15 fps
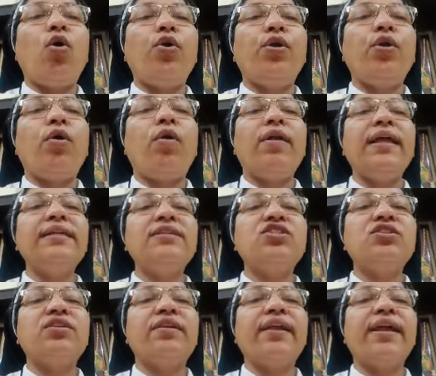knowledge
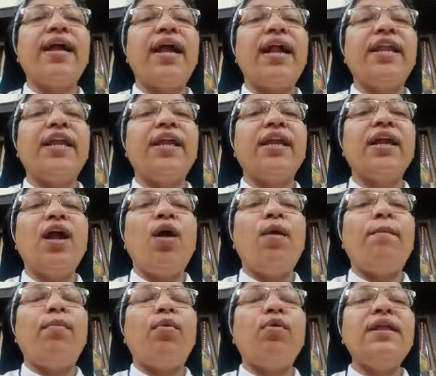regarding
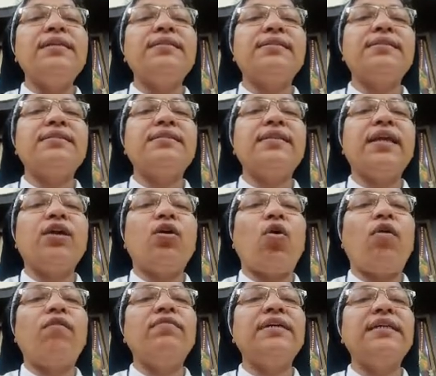polycystic
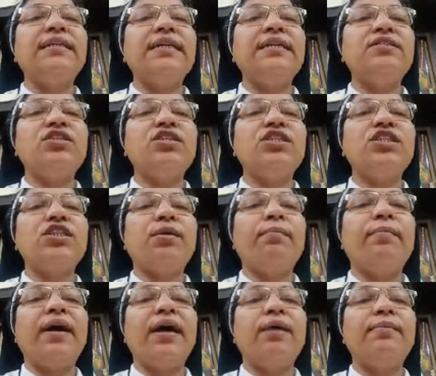ovarian syndrome
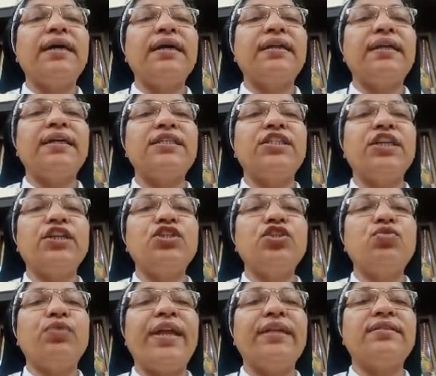among nursing
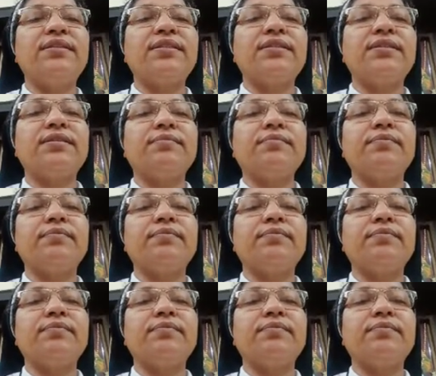students.